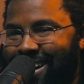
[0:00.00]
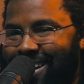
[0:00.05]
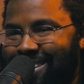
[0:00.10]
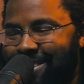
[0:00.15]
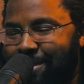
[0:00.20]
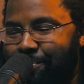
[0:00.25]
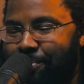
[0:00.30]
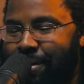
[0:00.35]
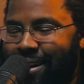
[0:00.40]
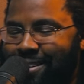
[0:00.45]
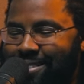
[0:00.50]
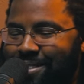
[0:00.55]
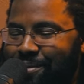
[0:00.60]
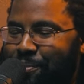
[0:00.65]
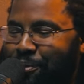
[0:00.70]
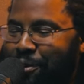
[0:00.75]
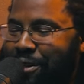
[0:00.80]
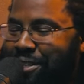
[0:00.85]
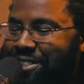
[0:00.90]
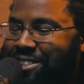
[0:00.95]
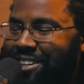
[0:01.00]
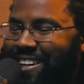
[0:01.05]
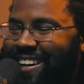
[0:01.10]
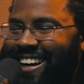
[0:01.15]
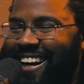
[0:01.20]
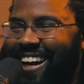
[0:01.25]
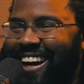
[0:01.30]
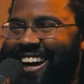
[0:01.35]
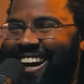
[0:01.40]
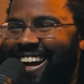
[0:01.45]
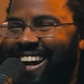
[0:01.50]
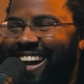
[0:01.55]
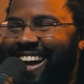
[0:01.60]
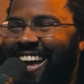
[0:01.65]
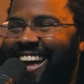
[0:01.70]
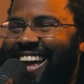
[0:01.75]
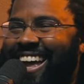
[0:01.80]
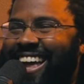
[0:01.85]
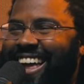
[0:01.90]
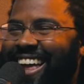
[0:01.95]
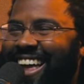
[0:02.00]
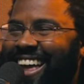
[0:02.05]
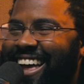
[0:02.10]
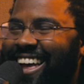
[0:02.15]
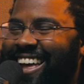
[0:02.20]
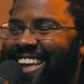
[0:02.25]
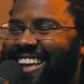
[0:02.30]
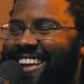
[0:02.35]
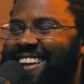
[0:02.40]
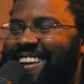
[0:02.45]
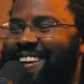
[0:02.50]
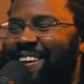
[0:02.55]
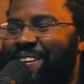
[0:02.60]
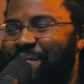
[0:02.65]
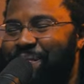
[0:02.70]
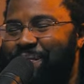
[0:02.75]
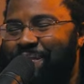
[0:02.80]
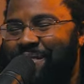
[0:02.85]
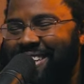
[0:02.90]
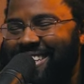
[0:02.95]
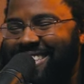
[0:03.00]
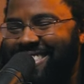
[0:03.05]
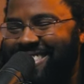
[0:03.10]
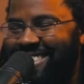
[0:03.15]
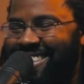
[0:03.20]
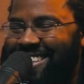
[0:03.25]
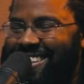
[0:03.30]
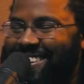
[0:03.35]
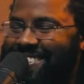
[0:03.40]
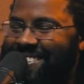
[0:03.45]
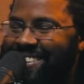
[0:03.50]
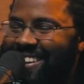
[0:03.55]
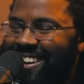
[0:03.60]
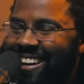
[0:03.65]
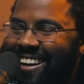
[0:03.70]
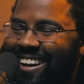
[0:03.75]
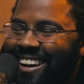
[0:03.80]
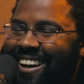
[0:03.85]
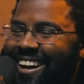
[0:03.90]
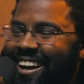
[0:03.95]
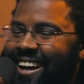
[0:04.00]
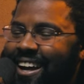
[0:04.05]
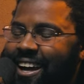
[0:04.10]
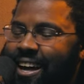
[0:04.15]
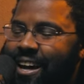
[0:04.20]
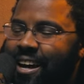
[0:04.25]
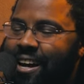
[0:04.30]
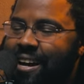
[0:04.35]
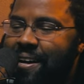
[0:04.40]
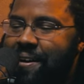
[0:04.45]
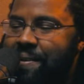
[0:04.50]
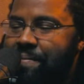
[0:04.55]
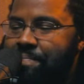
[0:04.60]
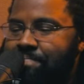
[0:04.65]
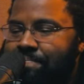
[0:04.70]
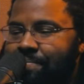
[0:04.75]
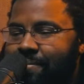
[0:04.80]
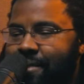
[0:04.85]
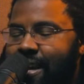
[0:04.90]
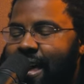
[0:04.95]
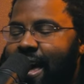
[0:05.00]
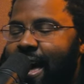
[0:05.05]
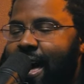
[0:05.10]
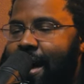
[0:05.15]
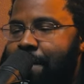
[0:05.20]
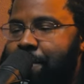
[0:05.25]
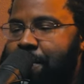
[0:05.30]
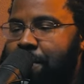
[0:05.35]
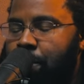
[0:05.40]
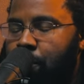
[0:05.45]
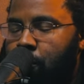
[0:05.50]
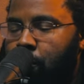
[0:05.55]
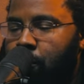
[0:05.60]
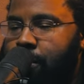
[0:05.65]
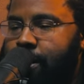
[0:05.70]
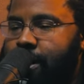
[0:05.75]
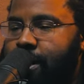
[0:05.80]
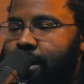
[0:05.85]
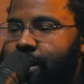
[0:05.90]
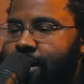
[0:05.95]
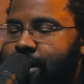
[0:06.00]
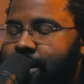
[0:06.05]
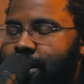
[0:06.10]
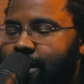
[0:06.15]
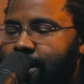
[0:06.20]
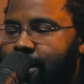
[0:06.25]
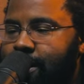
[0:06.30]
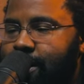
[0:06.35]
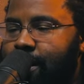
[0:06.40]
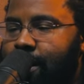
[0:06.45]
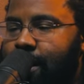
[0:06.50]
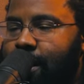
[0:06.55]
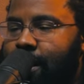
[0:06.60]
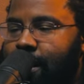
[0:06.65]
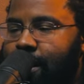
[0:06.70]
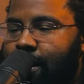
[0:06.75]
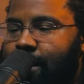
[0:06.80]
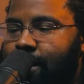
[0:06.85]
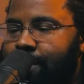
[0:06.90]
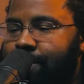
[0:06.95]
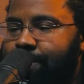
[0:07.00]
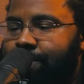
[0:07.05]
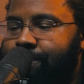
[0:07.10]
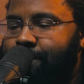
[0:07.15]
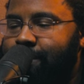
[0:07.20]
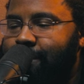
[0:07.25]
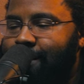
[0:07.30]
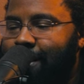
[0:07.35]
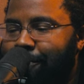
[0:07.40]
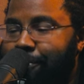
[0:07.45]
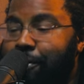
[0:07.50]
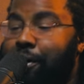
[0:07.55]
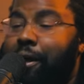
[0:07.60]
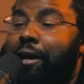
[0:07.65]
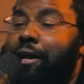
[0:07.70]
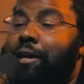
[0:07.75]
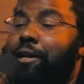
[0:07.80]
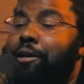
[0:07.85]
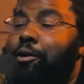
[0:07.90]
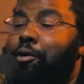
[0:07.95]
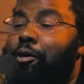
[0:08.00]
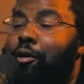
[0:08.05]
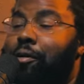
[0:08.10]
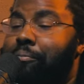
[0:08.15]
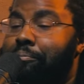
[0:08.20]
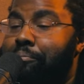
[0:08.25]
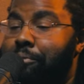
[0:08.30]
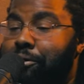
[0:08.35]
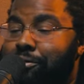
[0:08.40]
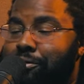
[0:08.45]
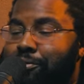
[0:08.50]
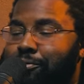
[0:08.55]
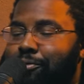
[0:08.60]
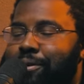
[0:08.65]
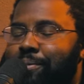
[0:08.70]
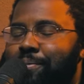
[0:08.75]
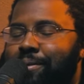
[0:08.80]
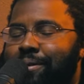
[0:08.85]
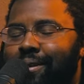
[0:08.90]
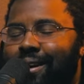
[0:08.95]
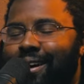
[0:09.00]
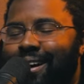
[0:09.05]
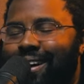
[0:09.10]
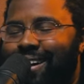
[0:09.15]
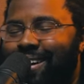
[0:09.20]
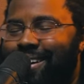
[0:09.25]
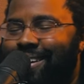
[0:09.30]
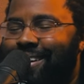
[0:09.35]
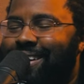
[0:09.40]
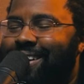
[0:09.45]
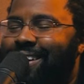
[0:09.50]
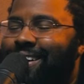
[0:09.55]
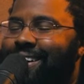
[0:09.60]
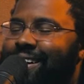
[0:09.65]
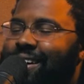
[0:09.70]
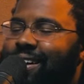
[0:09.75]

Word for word: as a, as a narrate the story of my life. Please do. Um, yeah, I mean Morgan. Is, eh, um, I feel like I need to call him Mr. Freeman, right? Uh, yeah,